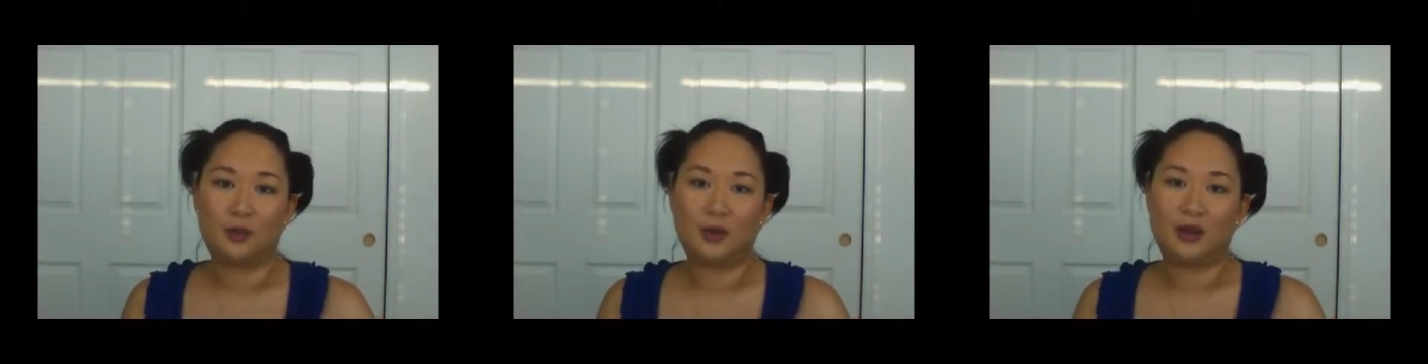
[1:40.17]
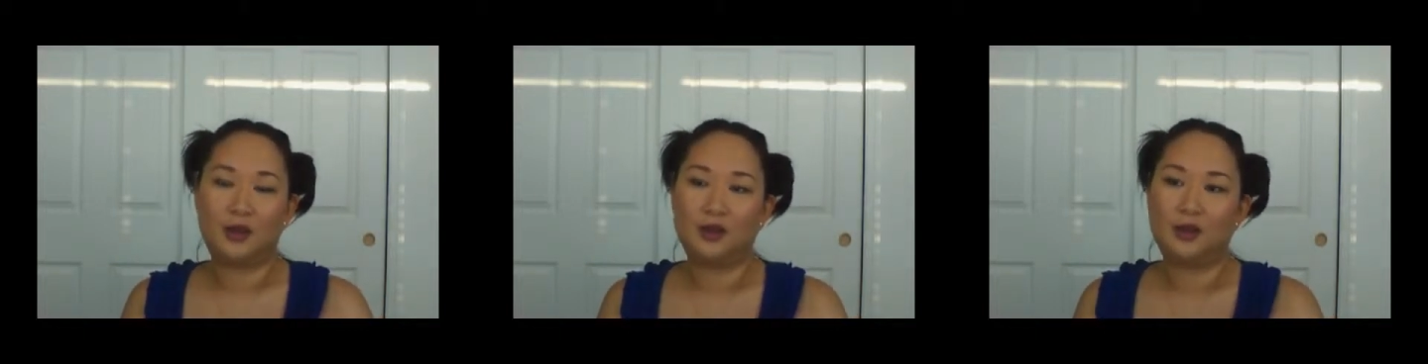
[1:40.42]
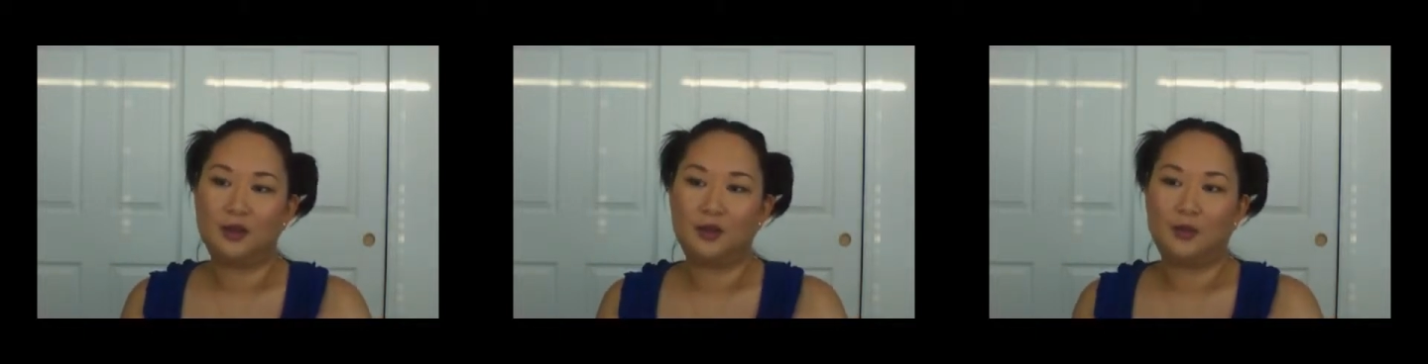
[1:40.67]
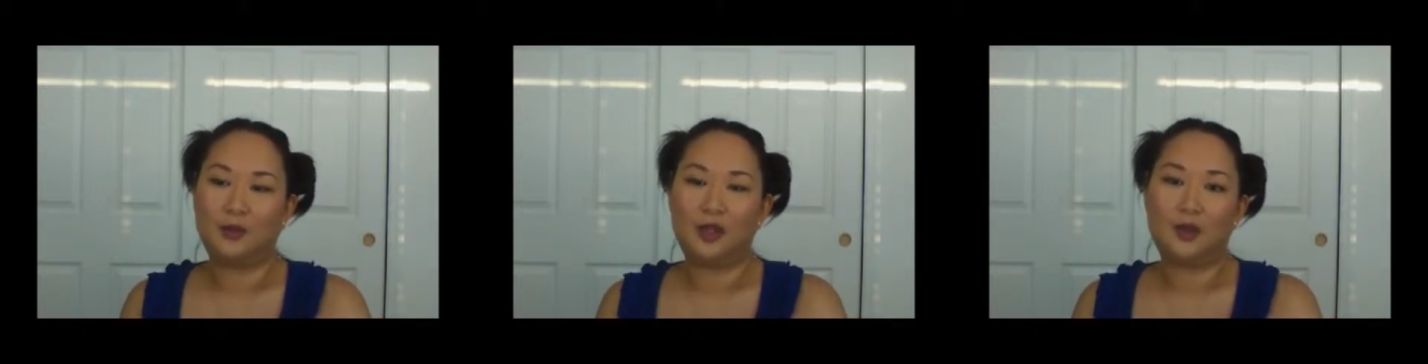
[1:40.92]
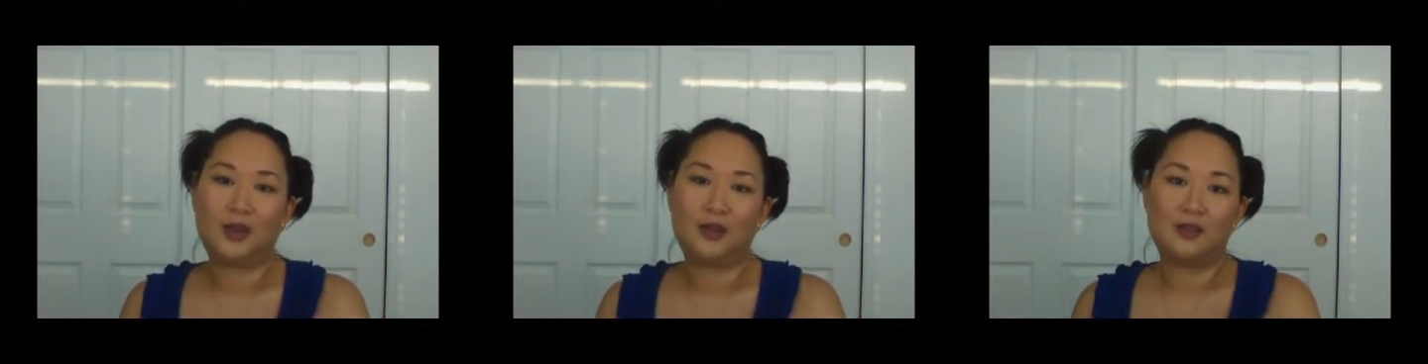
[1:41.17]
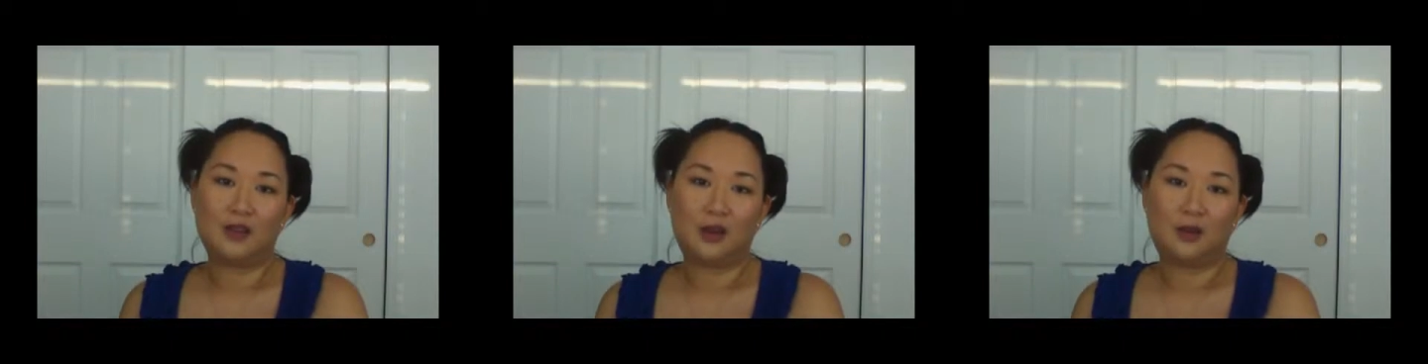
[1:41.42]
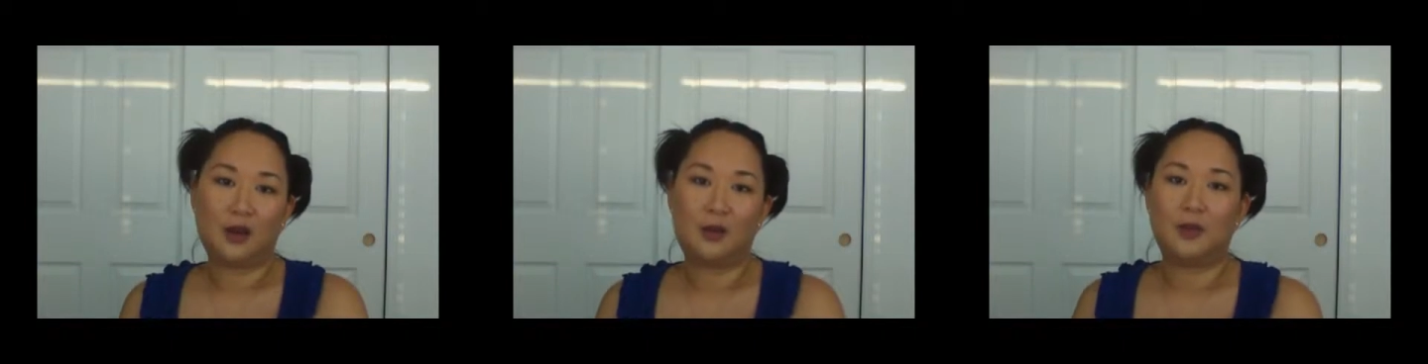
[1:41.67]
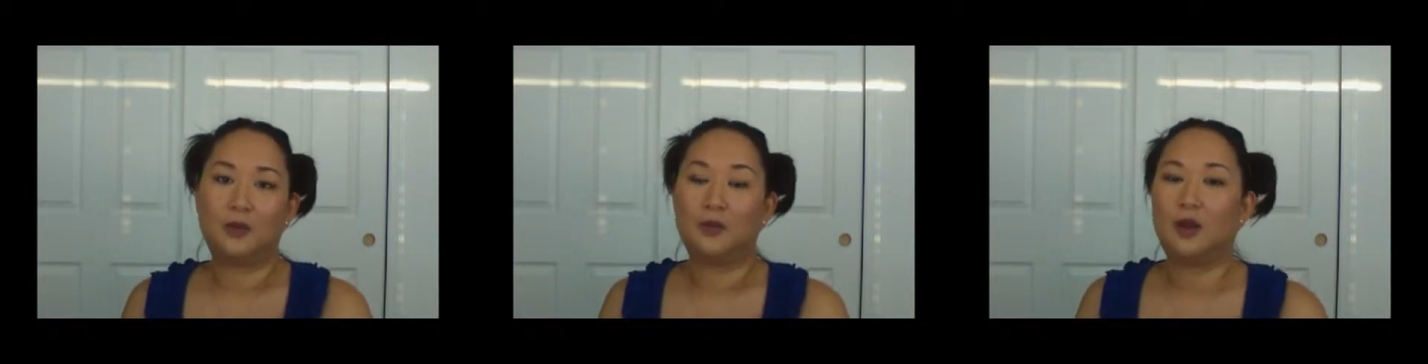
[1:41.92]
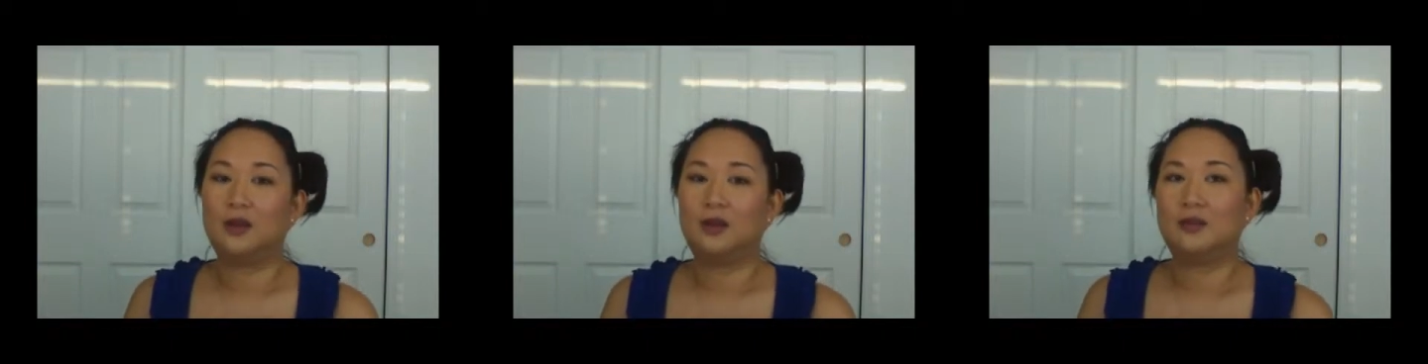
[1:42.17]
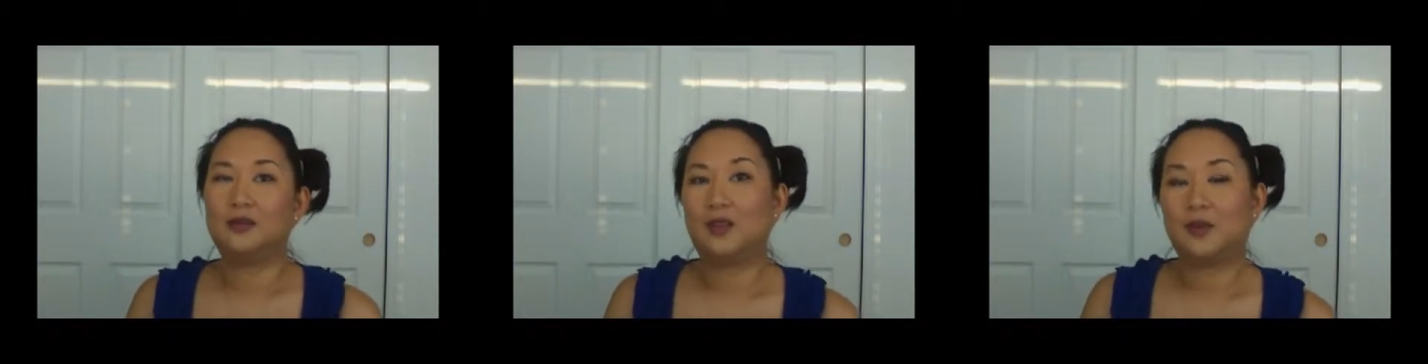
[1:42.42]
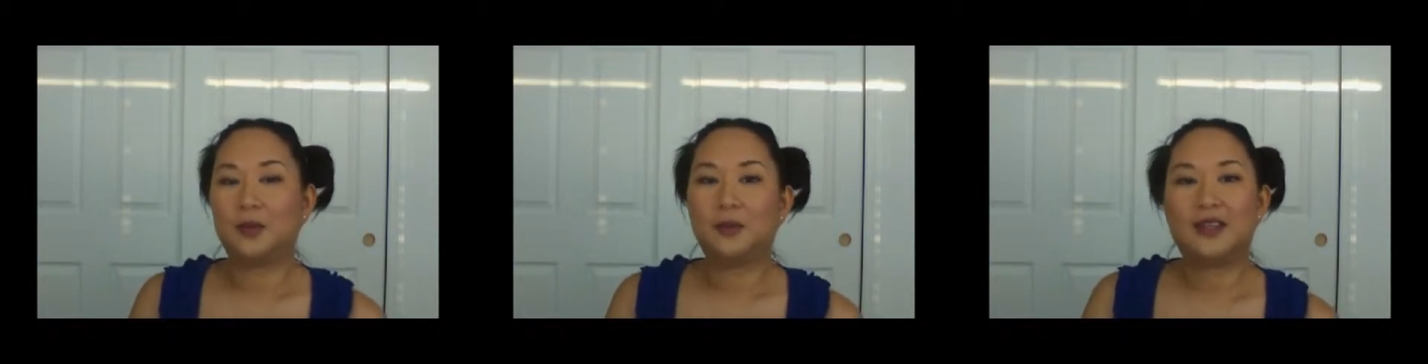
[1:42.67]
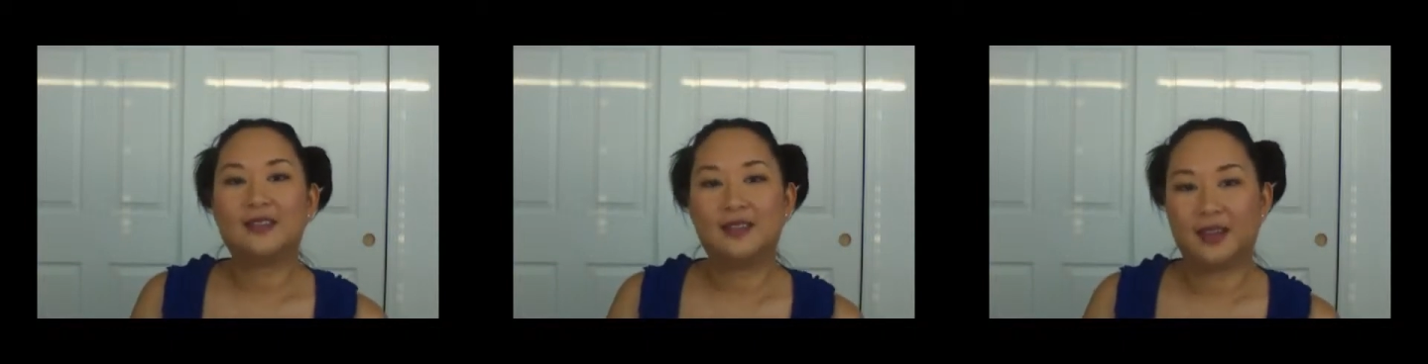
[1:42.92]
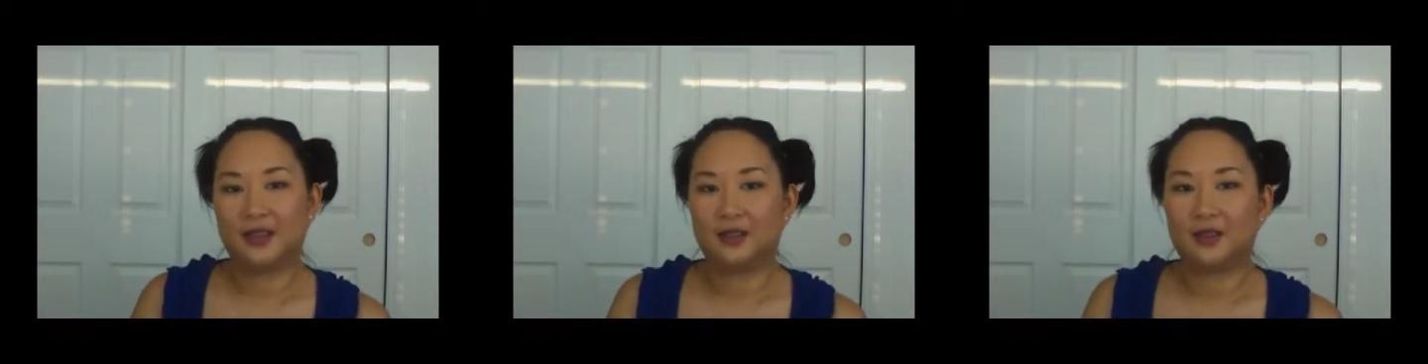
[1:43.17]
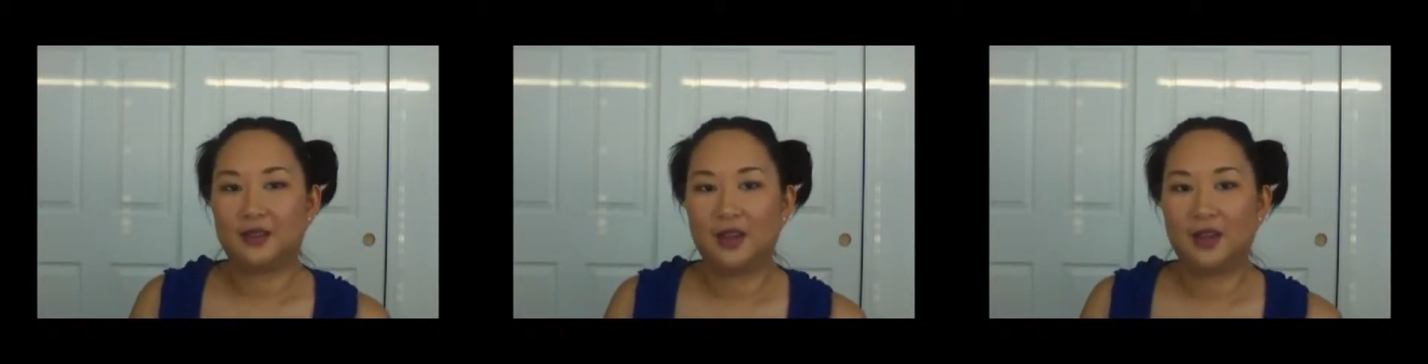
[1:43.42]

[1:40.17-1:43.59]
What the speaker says: one when you get the sonogram and one several weeks later,